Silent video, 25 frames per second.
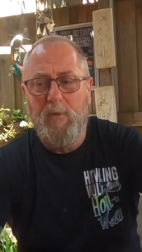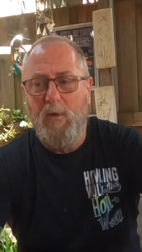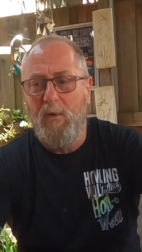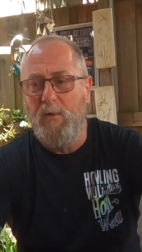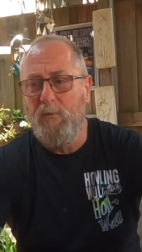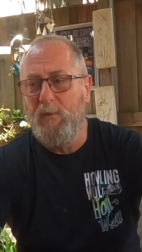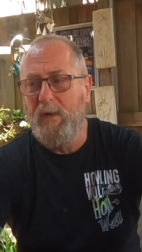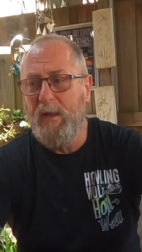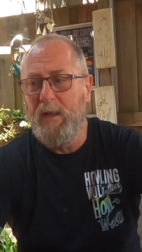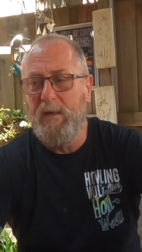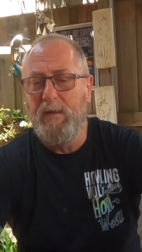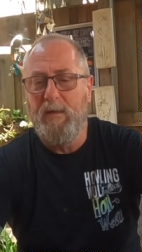
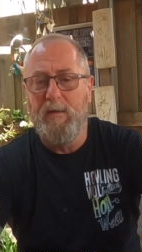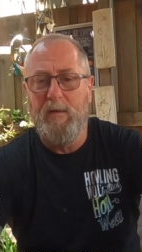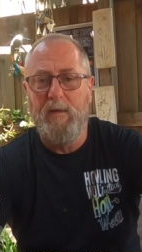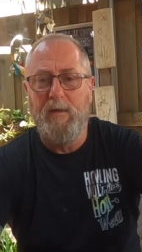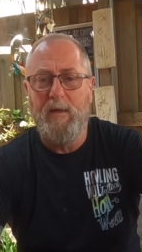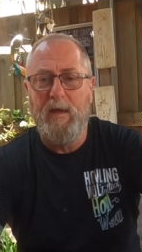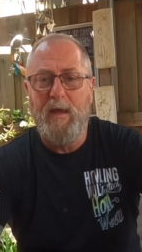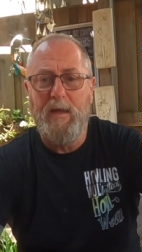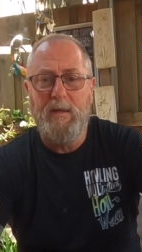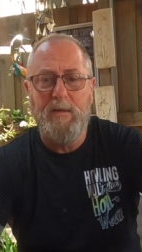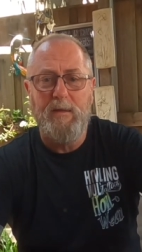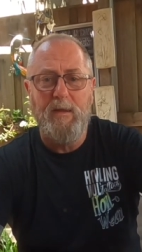I reckon
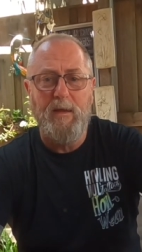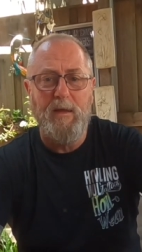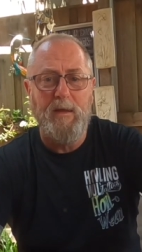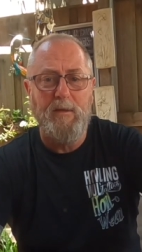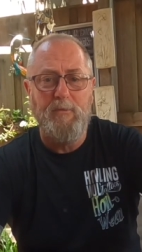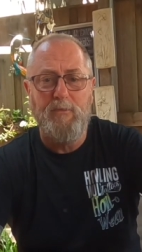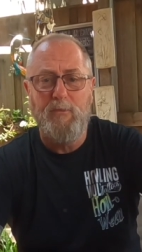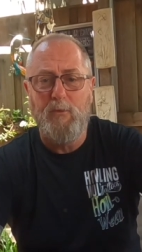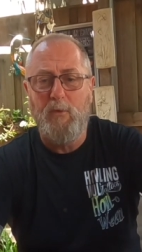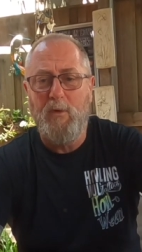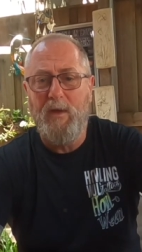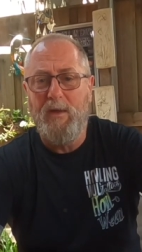an eight
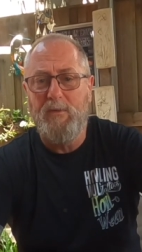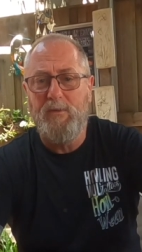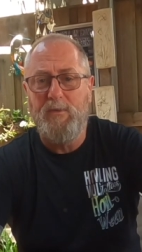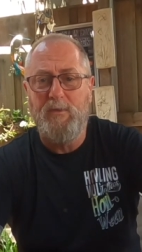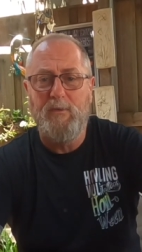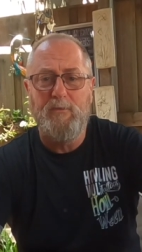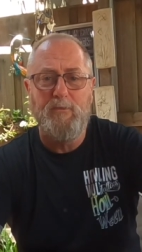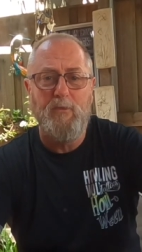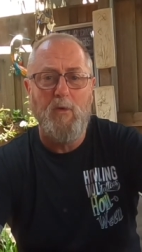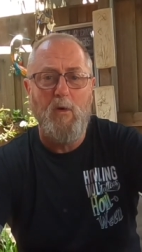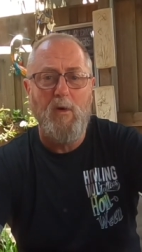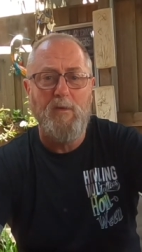day for us
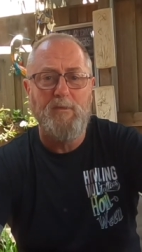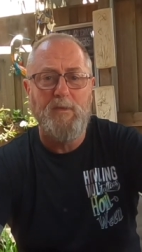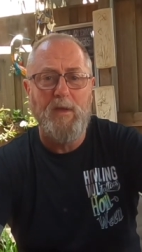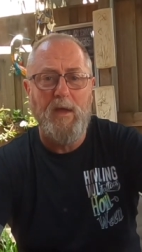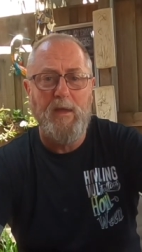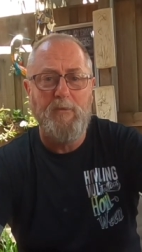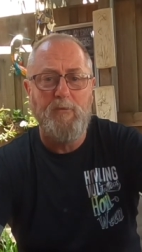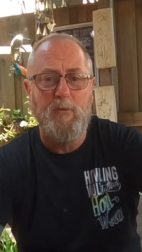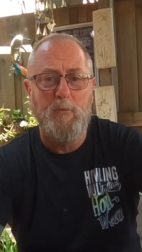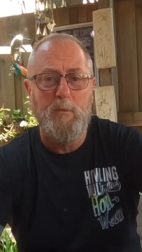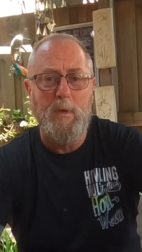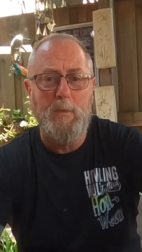and a five
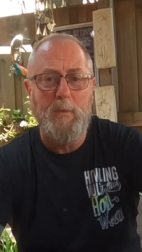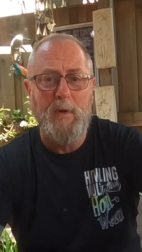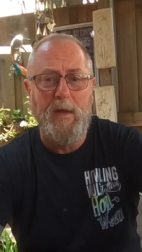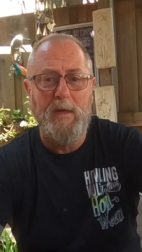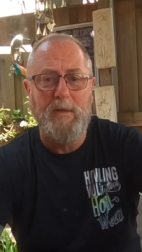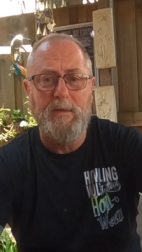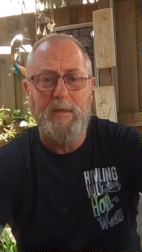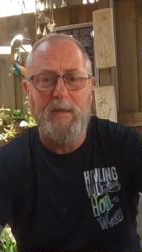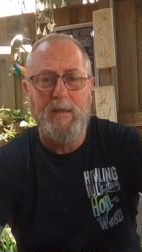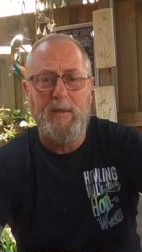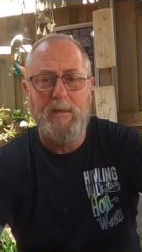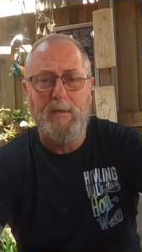day for me
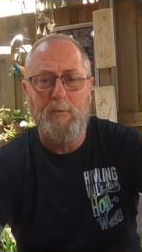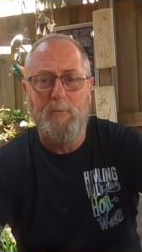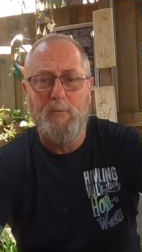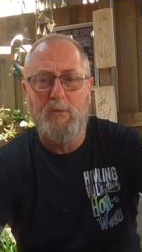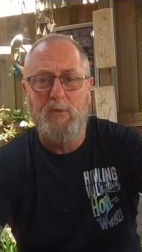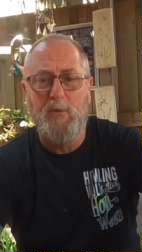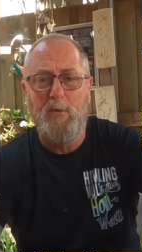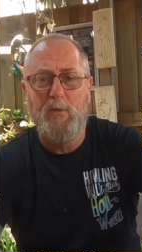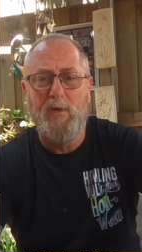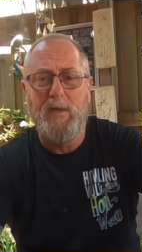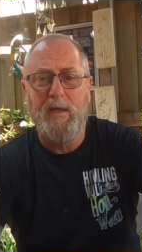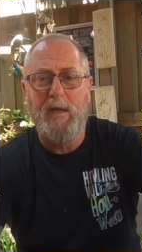mate to get them
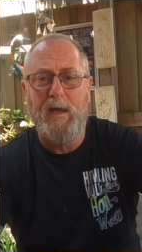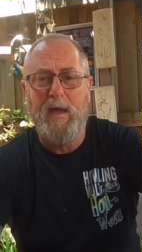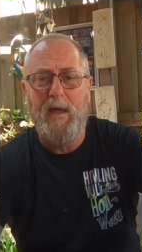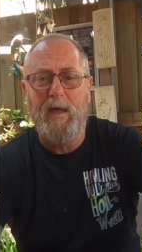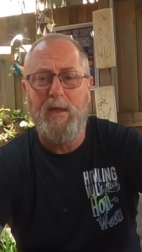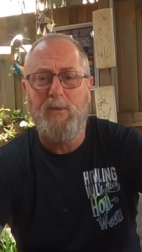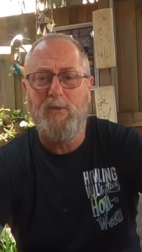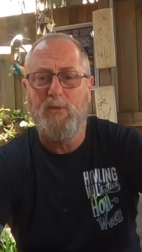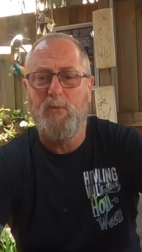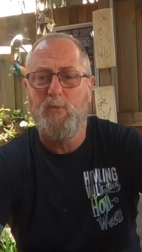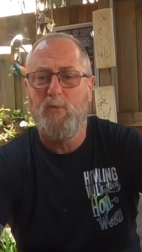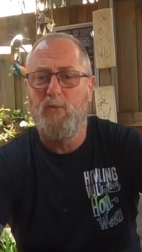to
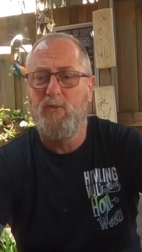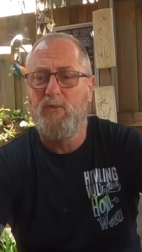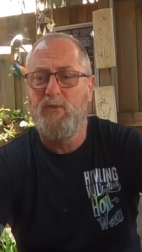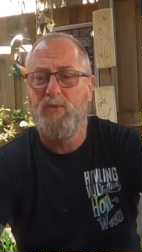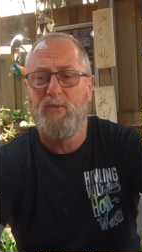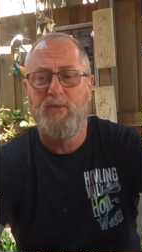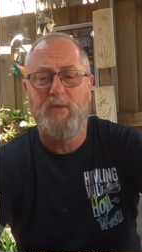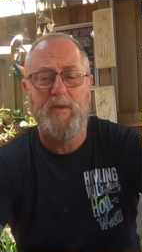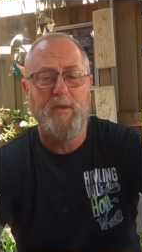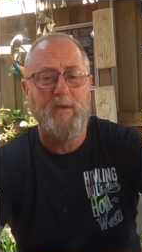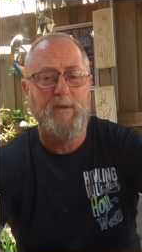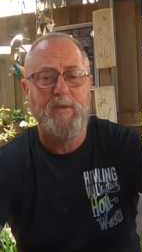Us
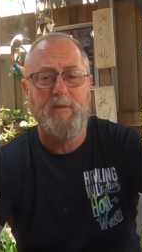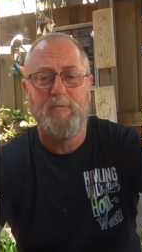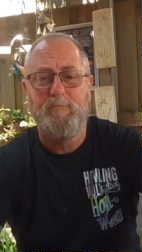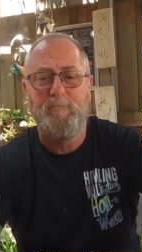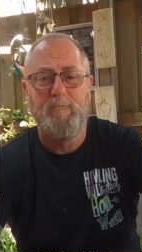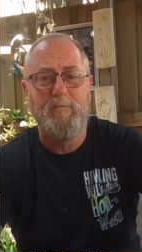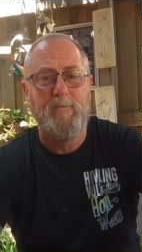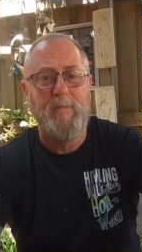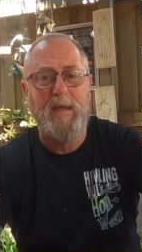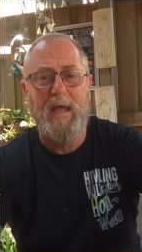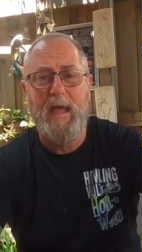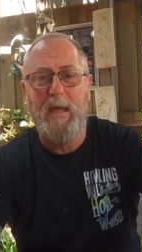was uh,
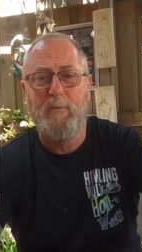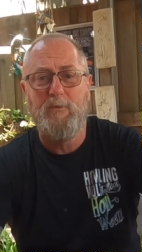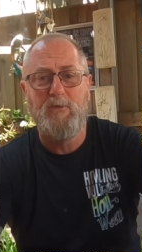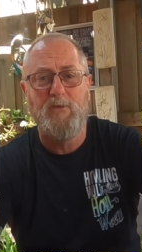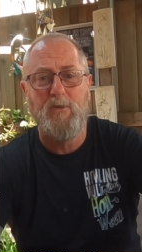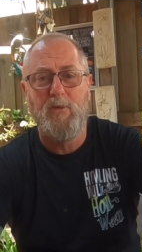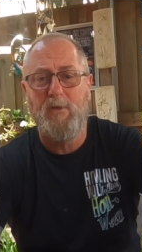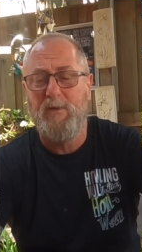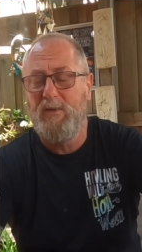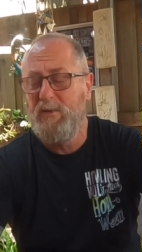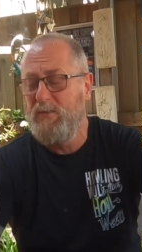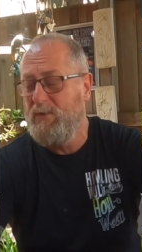
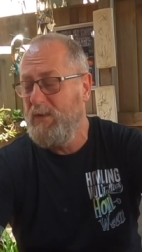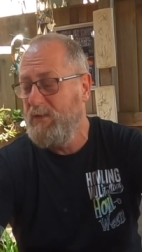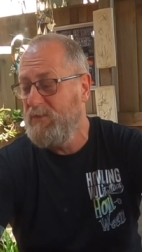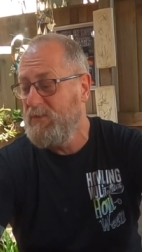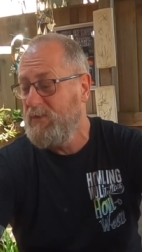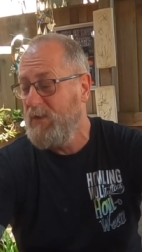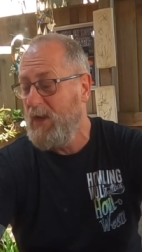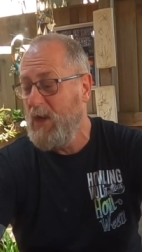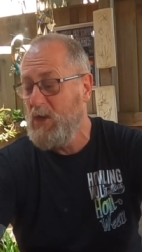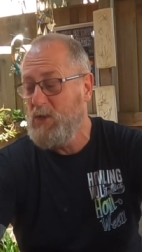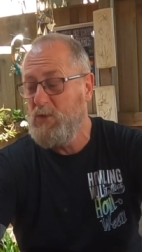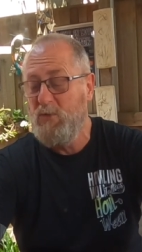absolutely
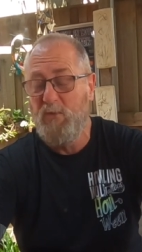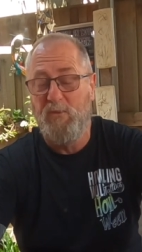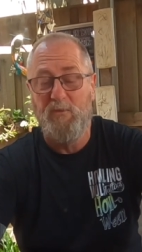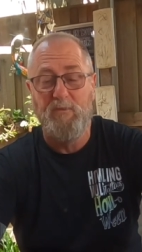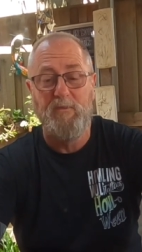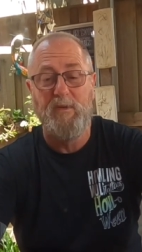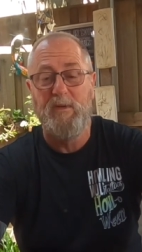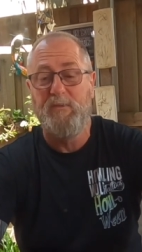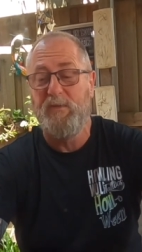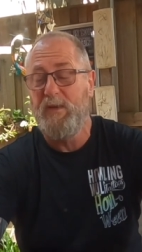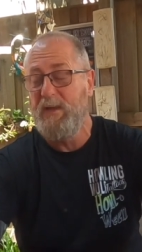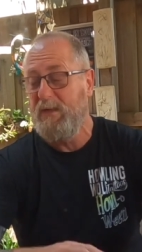sensational.
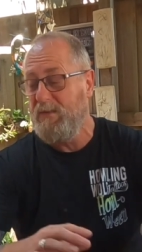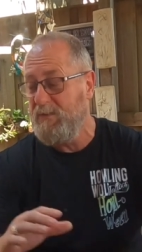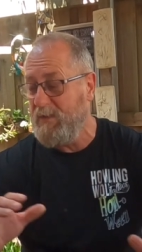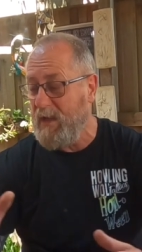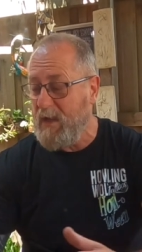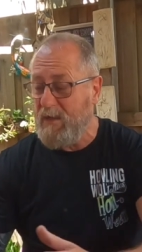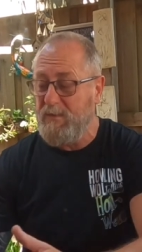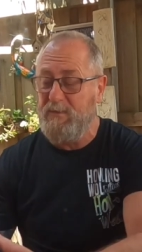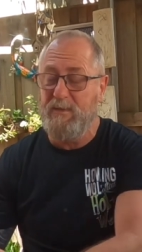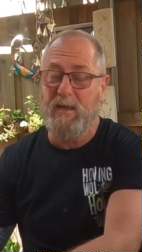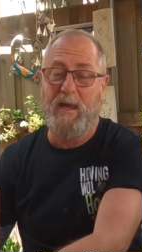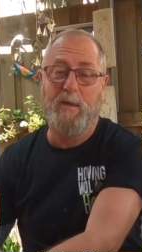They're the
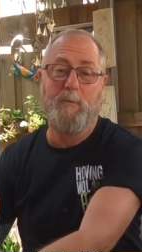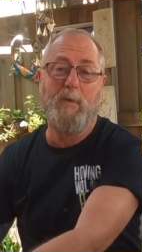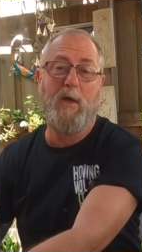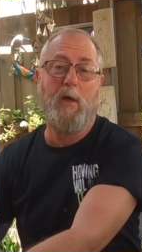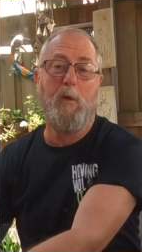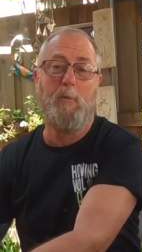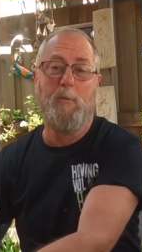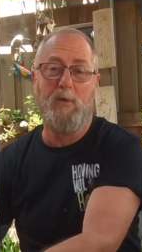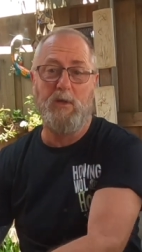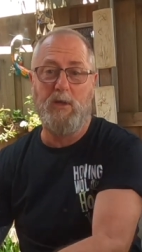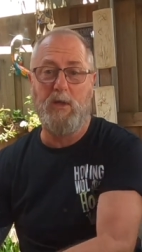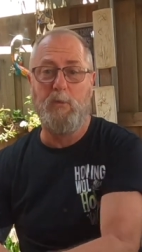exact same
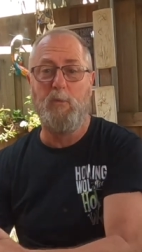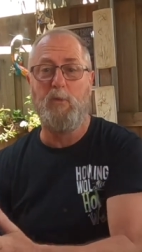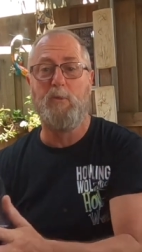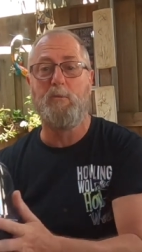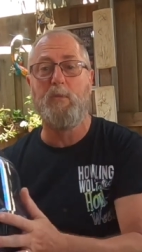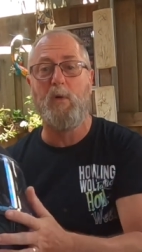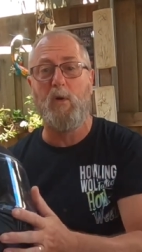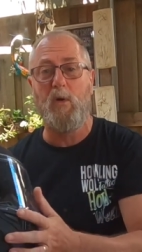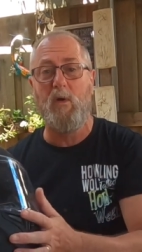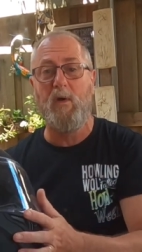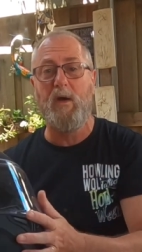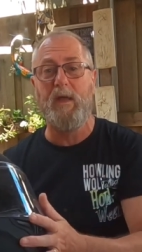helmet you
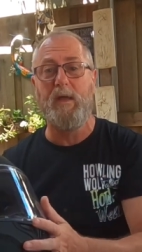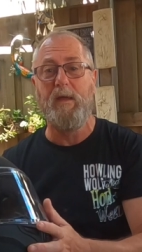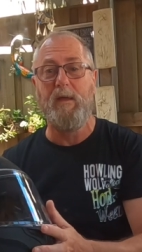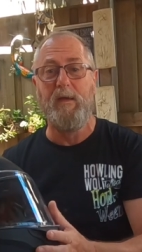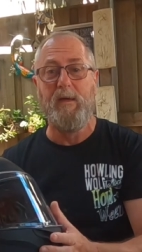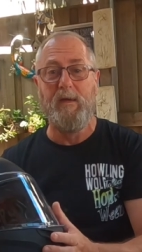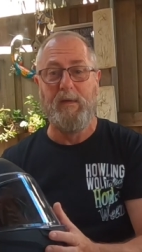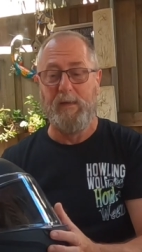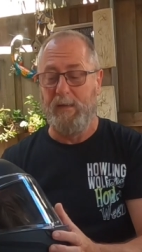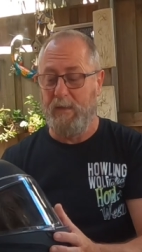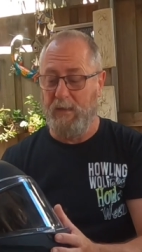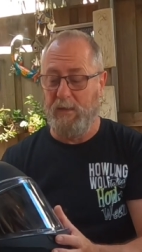would buy
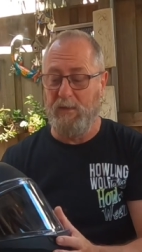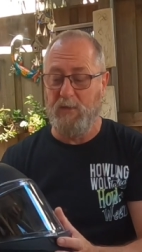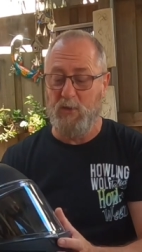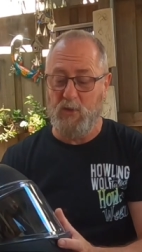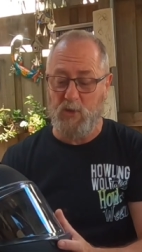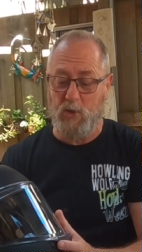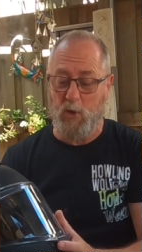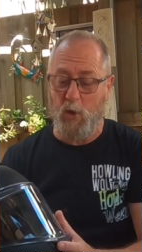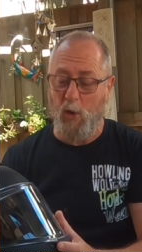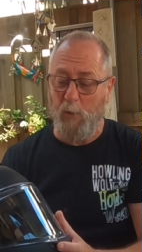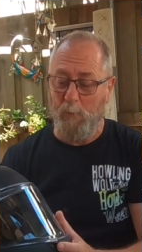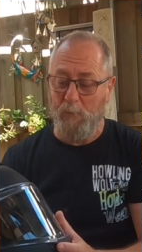in the
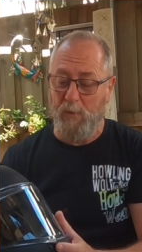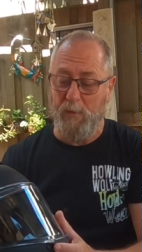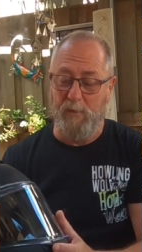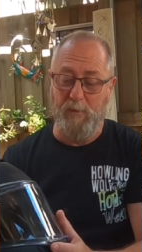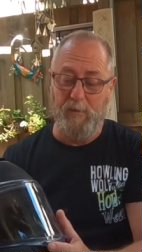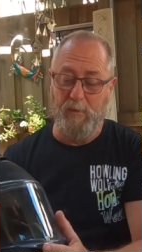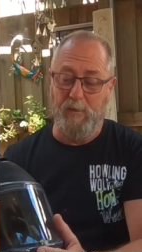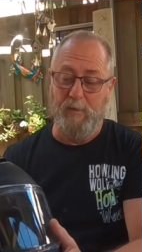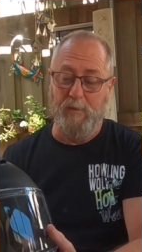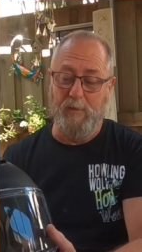shop,